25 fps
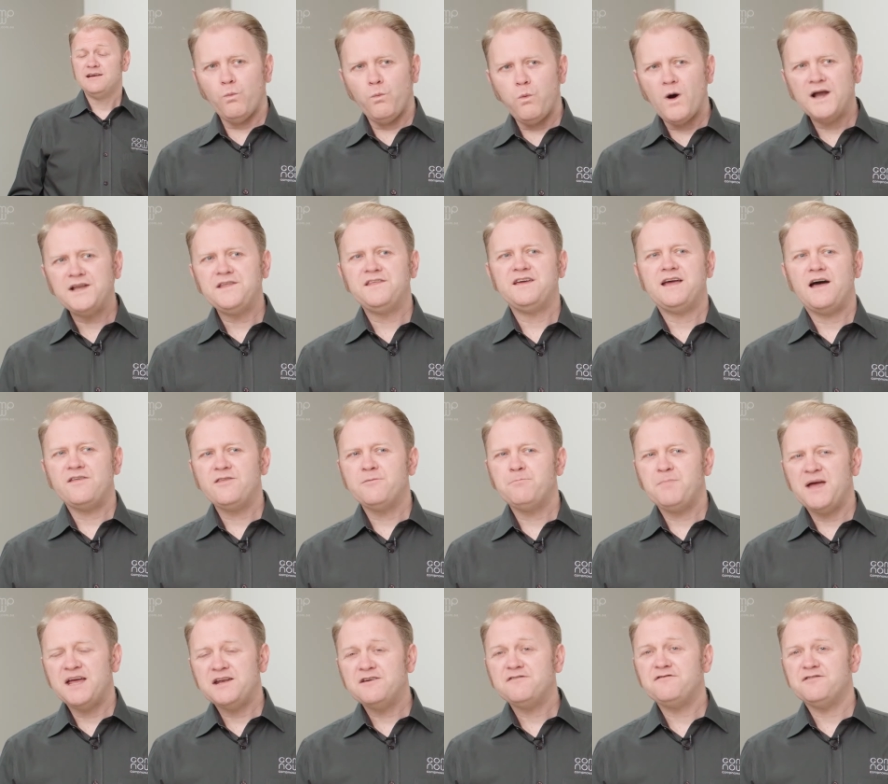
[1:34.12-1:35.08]
One of the other
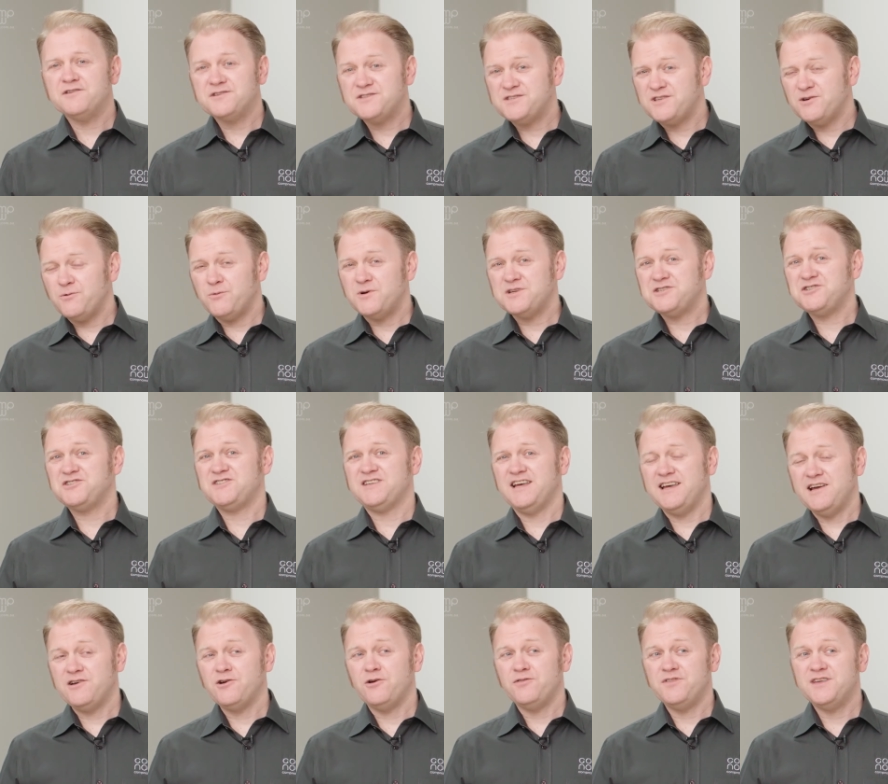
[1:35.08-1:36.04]
benefits that we're
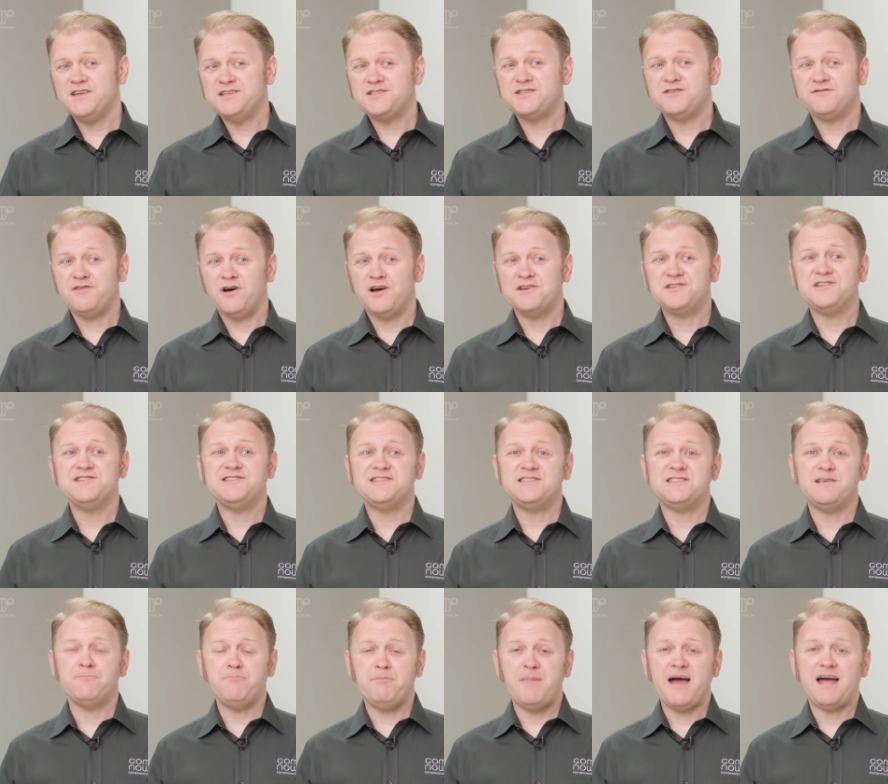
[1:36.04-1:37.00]
seeing on these devices
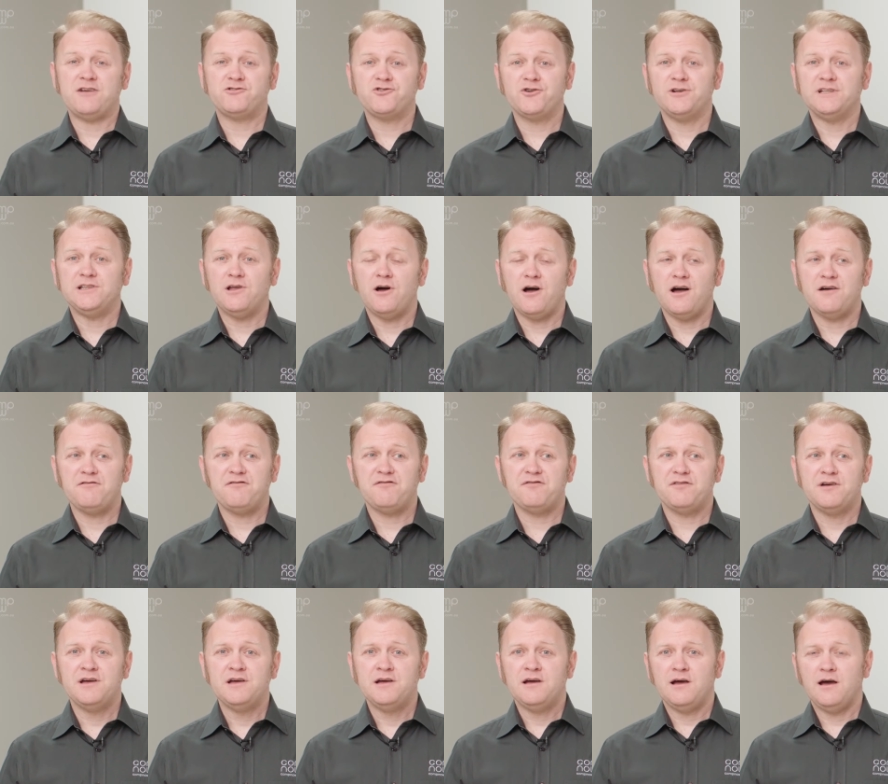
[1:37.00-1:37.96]
is the battery
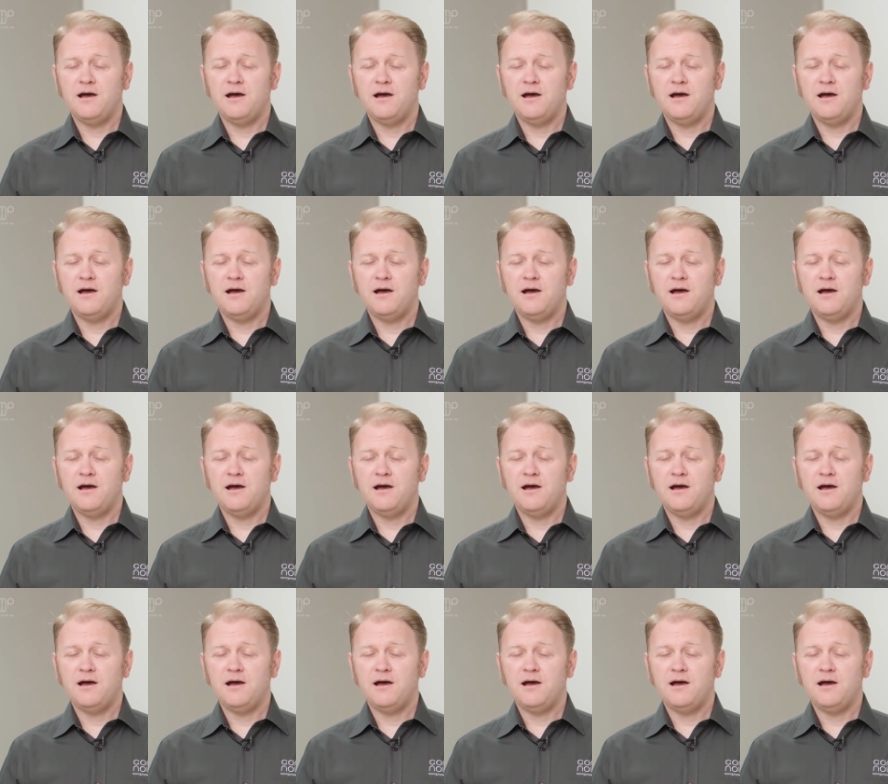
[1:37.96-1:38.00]
life.